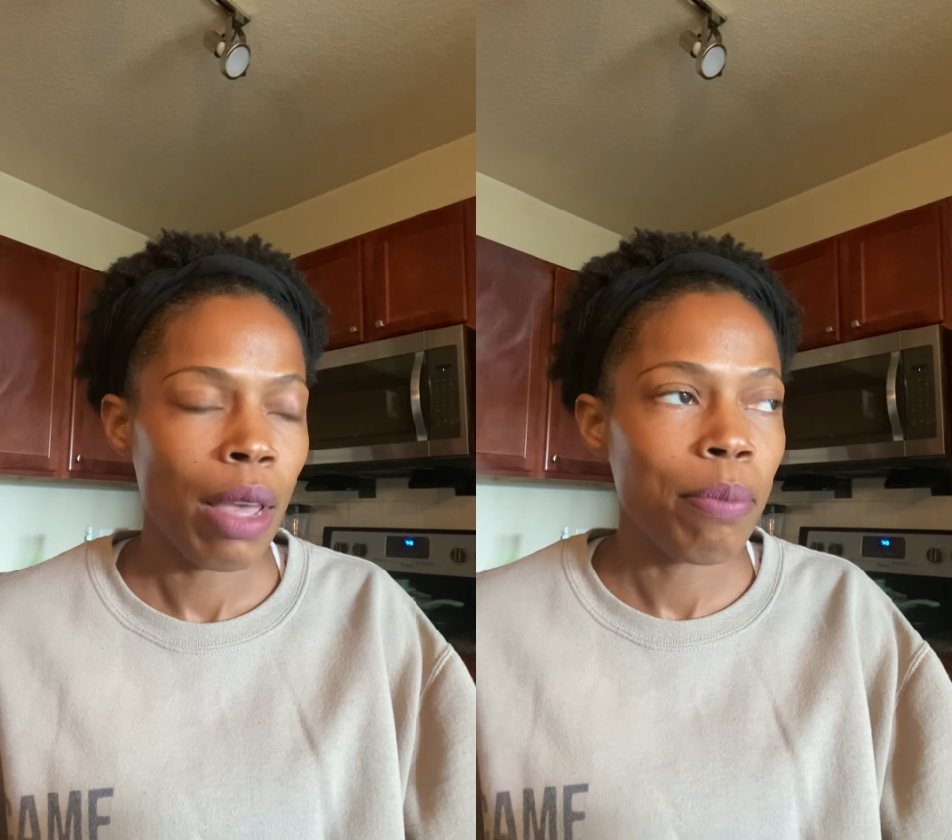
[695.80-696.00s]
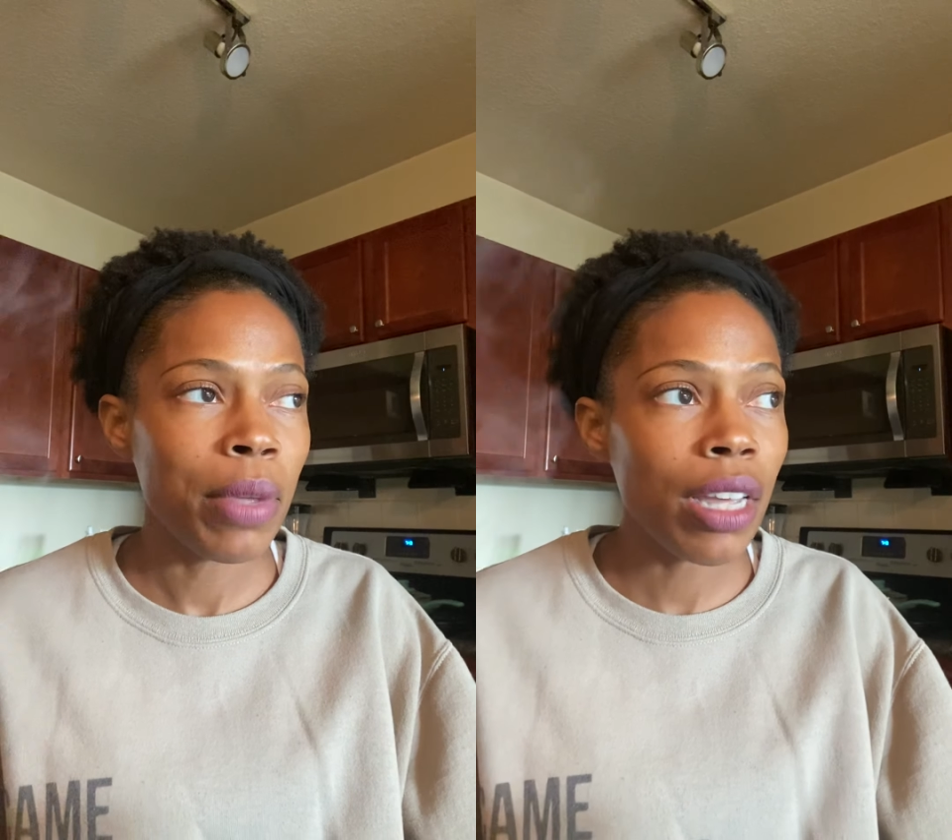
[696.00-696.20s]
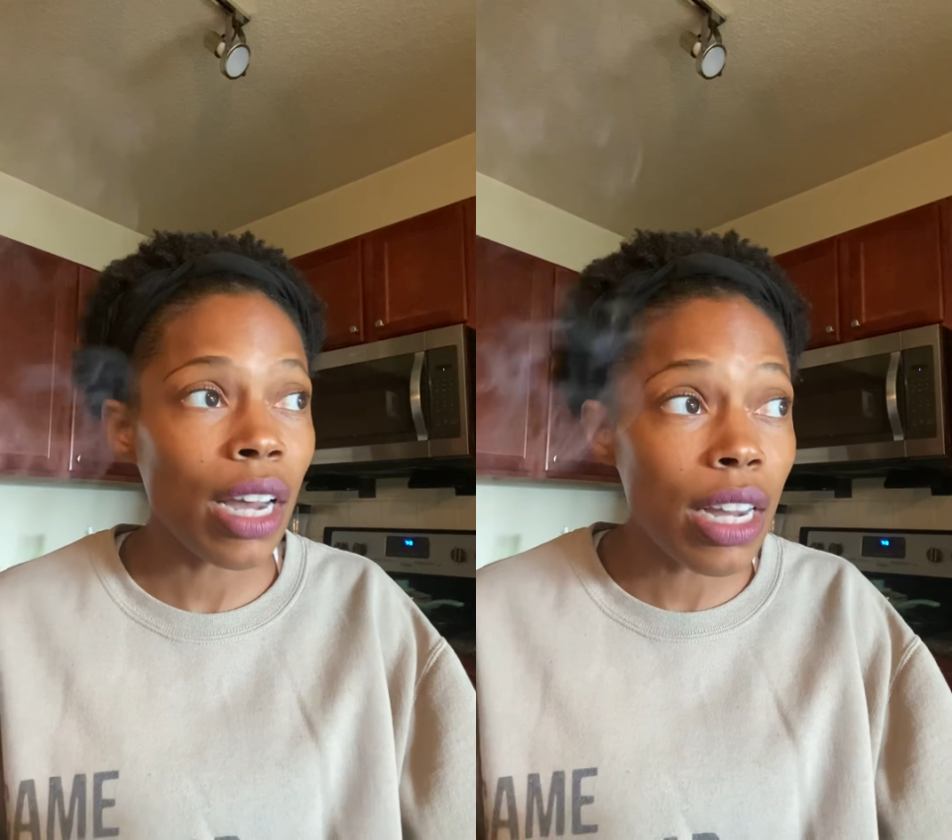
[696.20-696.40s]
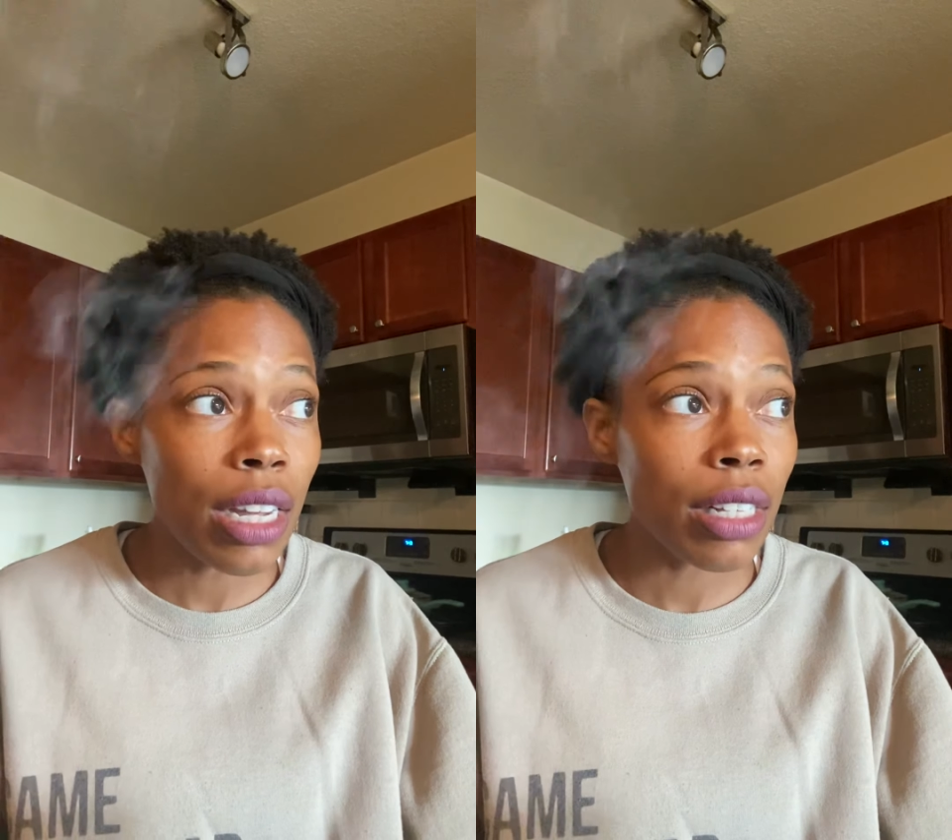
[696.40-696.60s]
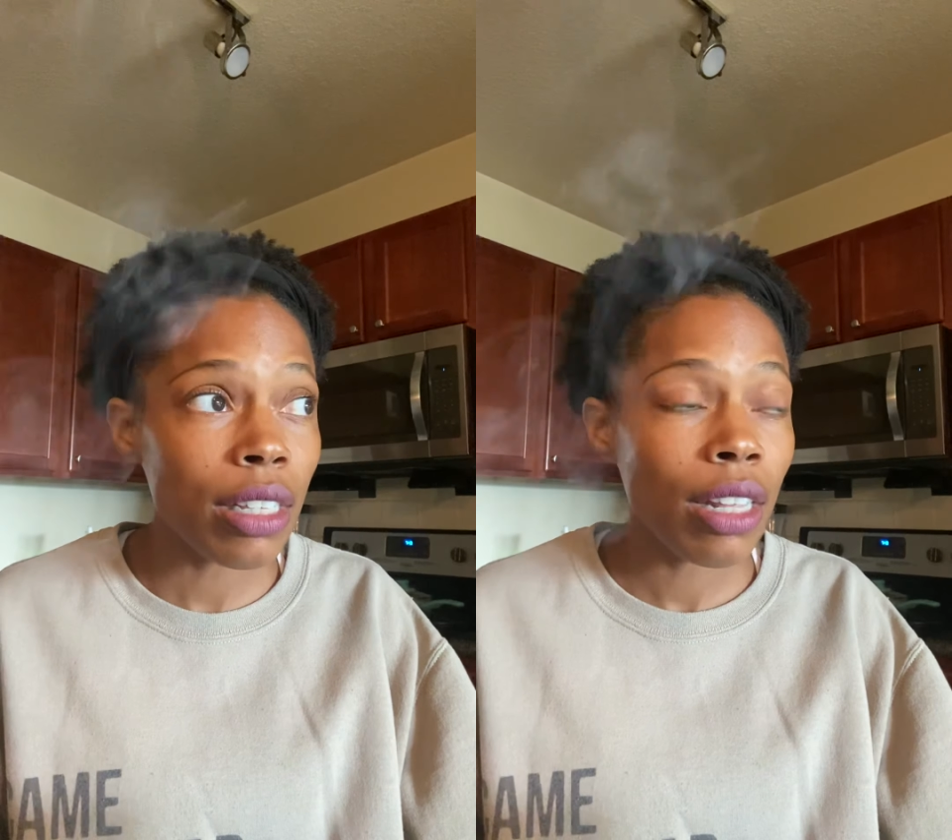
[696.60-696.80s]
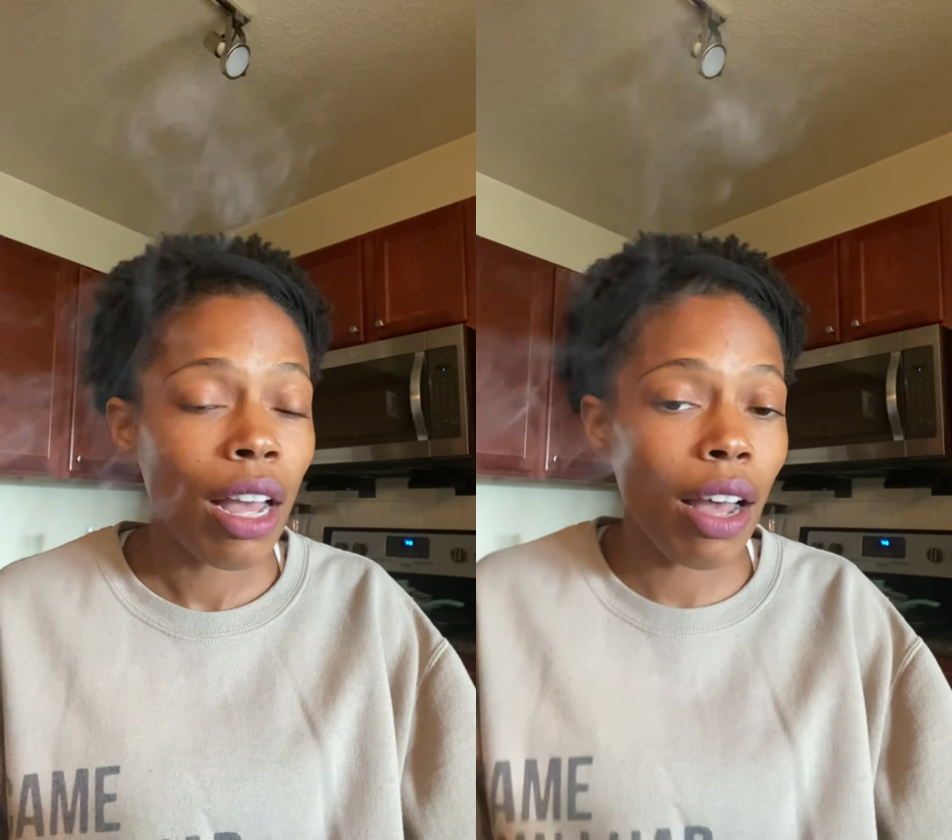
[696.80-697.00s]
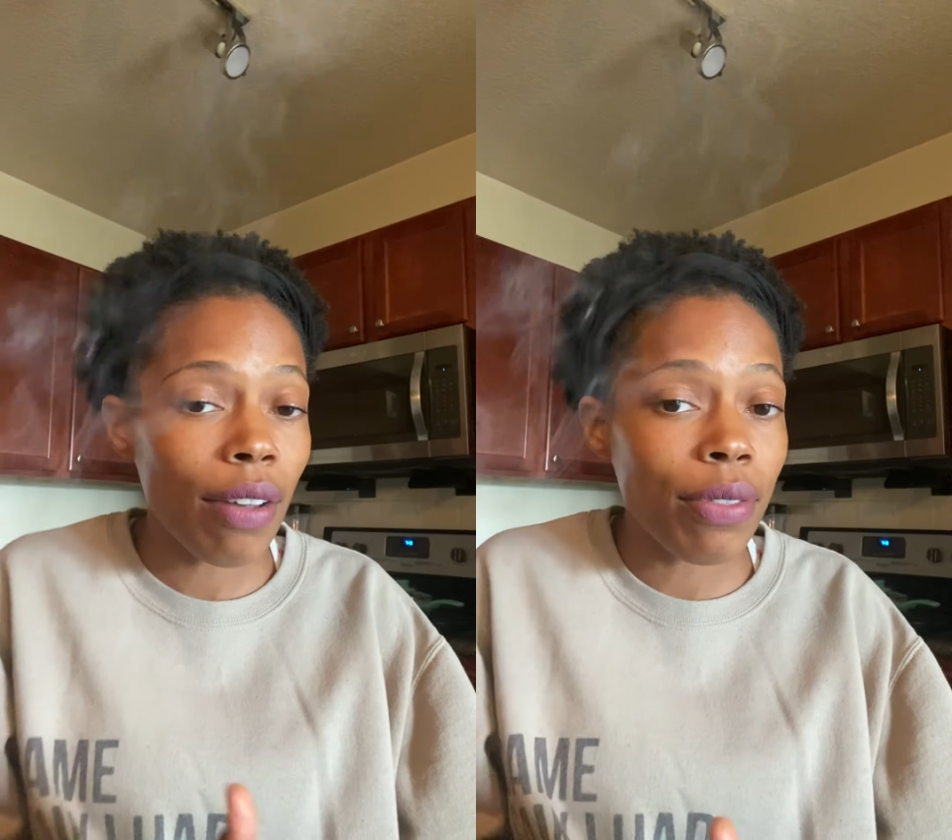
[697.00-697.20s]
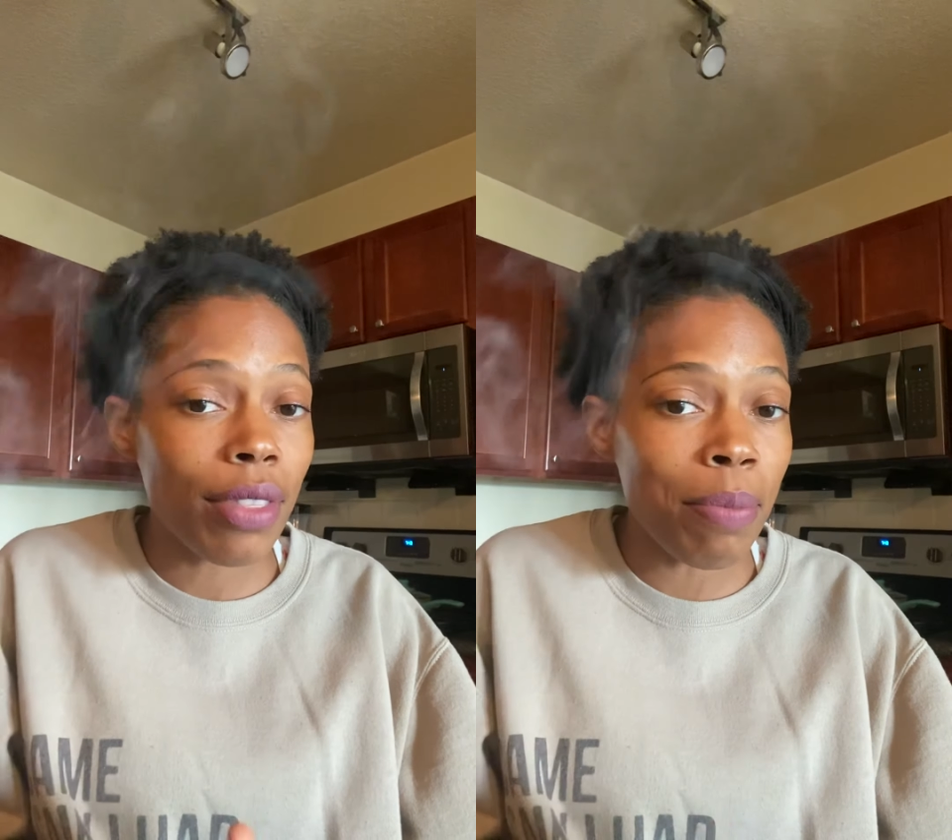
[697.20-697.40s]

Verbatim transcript: Because of